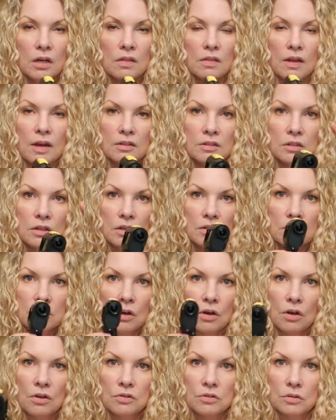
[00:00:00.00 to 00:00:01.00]
That does
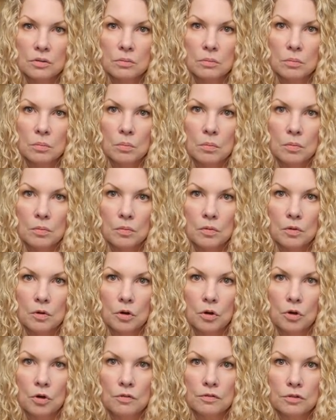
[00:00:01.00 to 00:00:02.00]
cause some
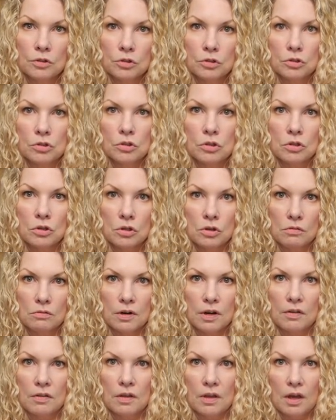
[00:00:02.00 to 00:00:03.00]
curvature
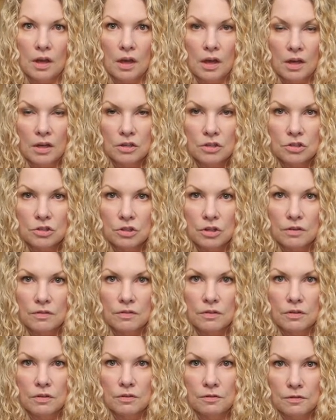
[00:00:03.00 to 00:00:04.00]
around the edge
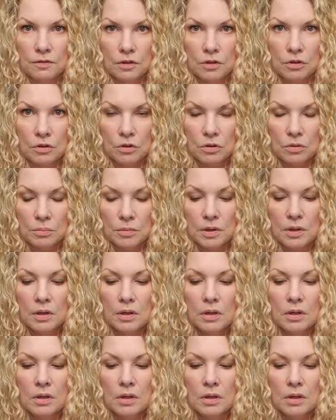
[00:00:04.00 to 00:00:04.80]
of the film.